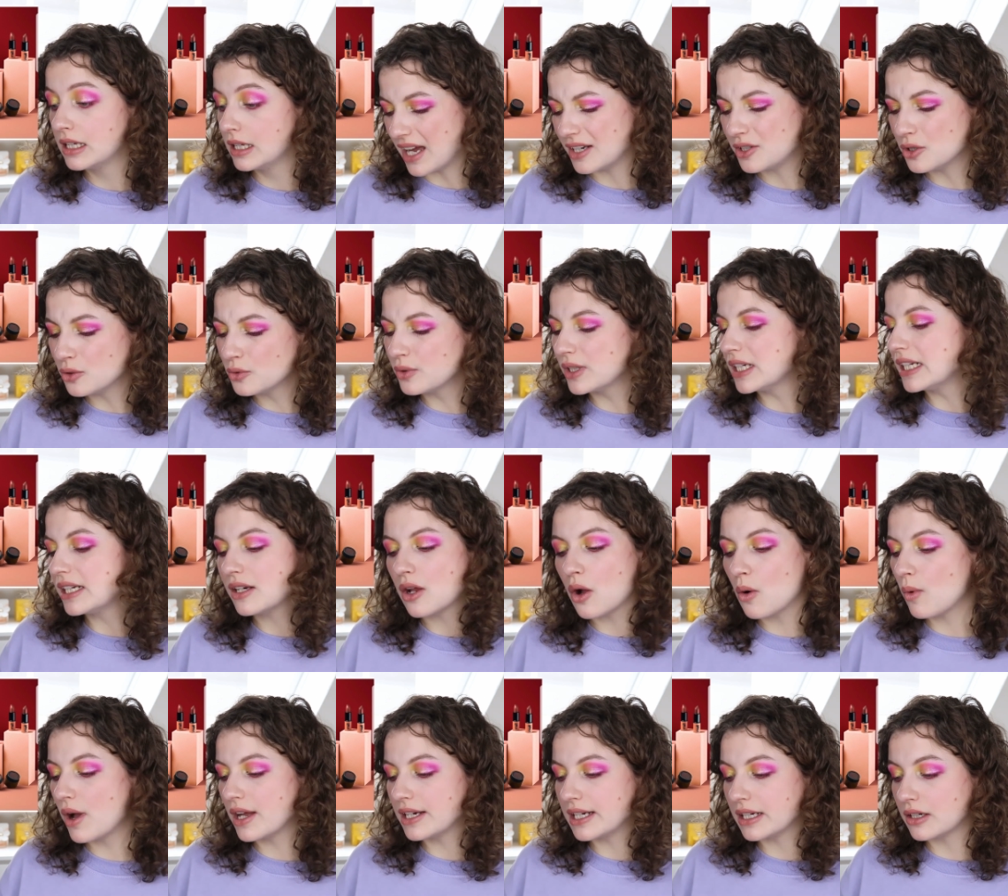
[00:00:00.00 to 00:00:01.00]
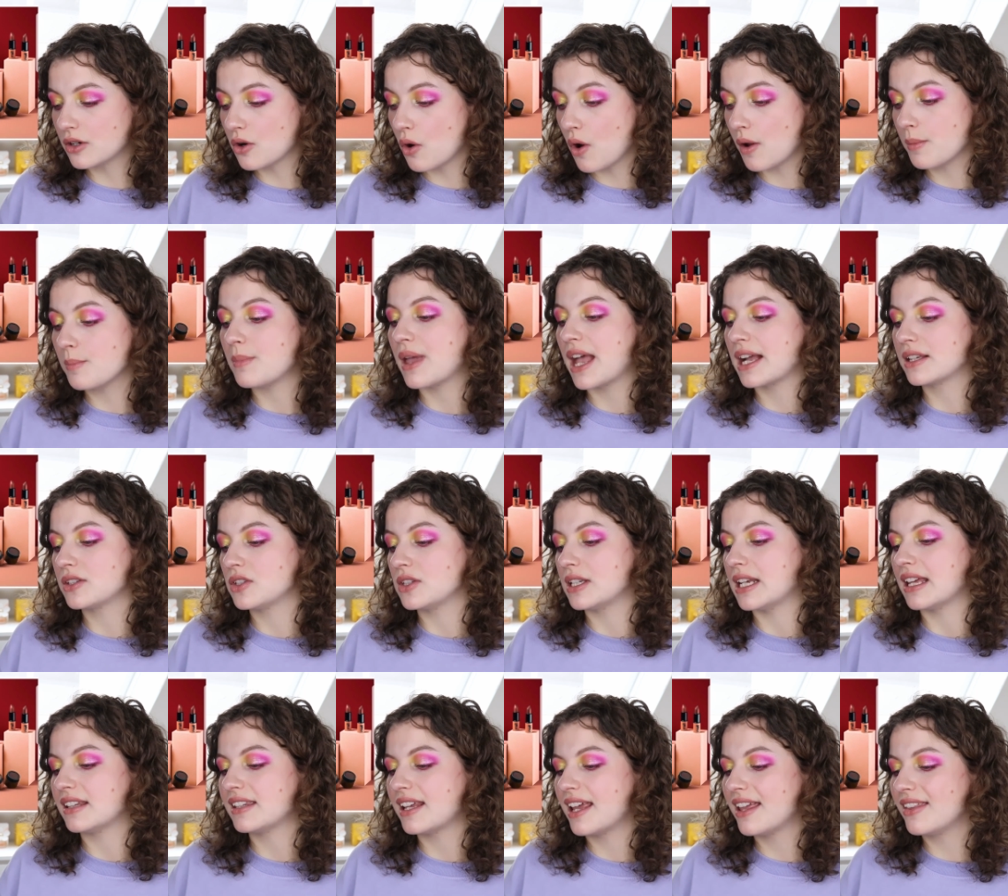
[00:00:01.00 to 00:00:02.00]
I don't really know why they're going back to
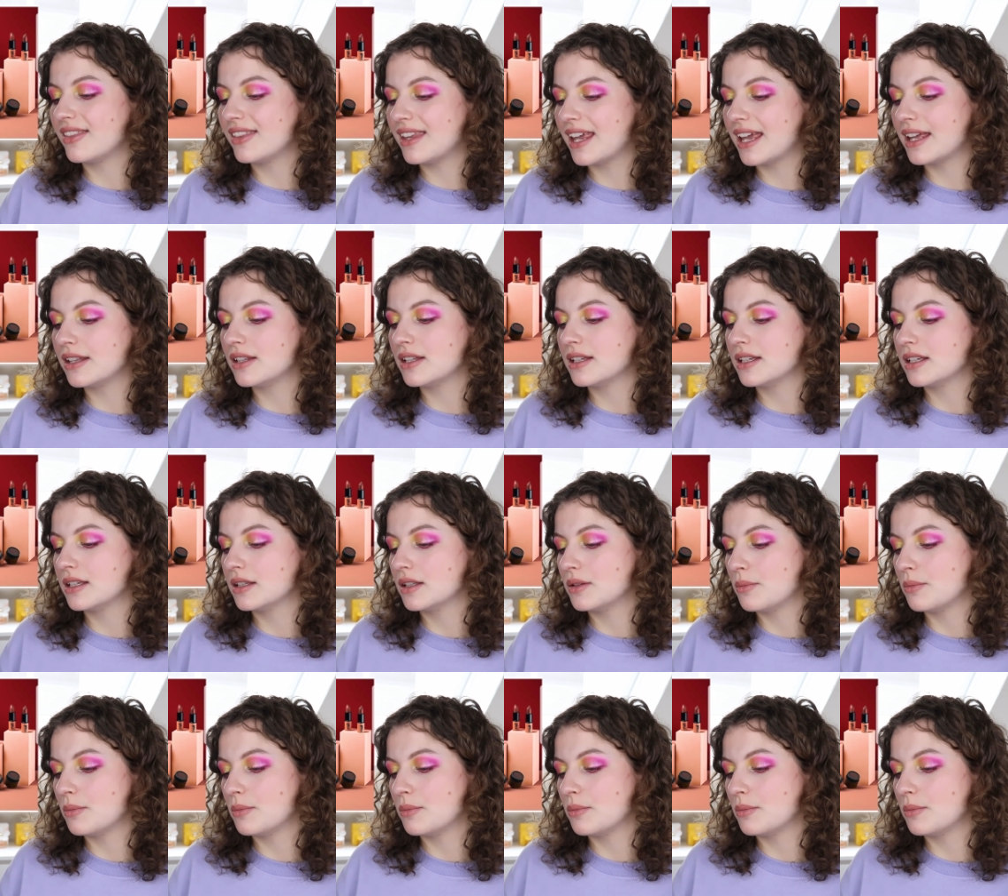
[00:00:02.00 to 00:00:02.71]
that. And then